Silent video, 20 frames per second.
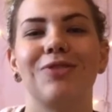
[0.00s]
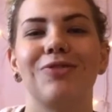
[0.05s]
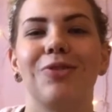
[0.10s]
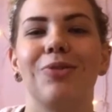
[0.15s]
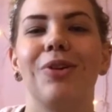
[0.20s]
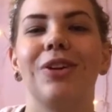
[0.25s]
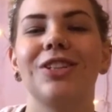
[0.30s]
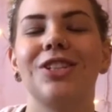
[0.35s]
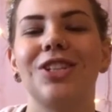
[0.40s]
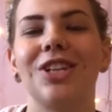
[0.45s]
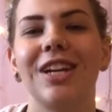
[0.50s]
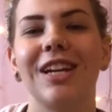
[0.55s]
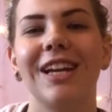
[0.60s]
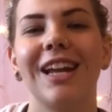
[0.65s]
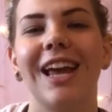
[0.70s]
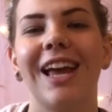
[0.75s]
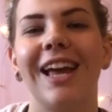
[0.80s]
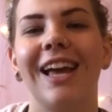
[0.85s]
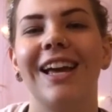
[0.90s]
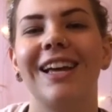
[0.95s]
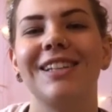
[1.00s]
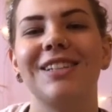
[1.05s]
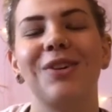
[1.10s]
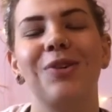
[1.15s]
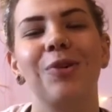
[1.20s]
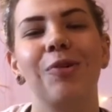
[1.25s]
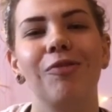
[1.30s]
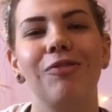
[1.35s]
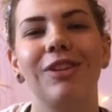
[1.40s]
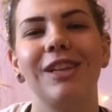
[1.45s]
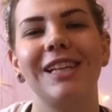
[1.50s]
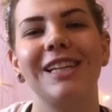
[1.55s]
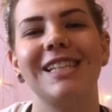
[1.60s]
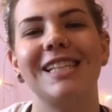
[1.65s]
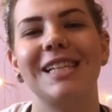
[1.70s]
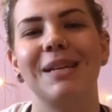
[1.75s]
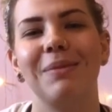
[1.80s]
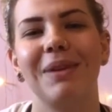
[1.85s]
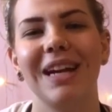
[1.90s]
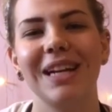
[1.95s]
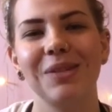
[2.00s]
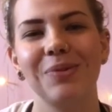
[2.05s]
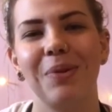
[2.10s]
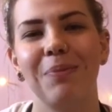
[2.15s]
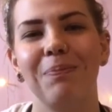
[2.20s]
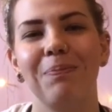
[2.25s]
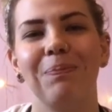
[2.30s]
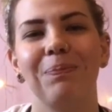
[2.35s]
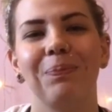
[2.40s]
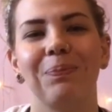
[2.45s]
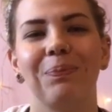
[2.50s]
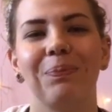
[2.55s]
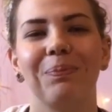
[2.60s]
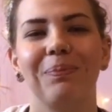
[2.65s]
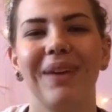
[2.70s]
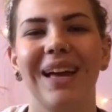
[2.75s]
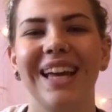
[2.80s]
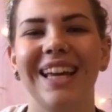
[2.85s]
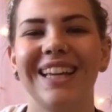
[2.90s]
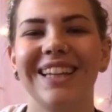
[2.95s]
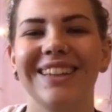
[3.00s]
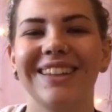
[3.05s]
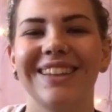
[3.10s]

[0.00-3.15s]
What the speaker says: for watching, and I'll hopefully see you in the next one. Bye.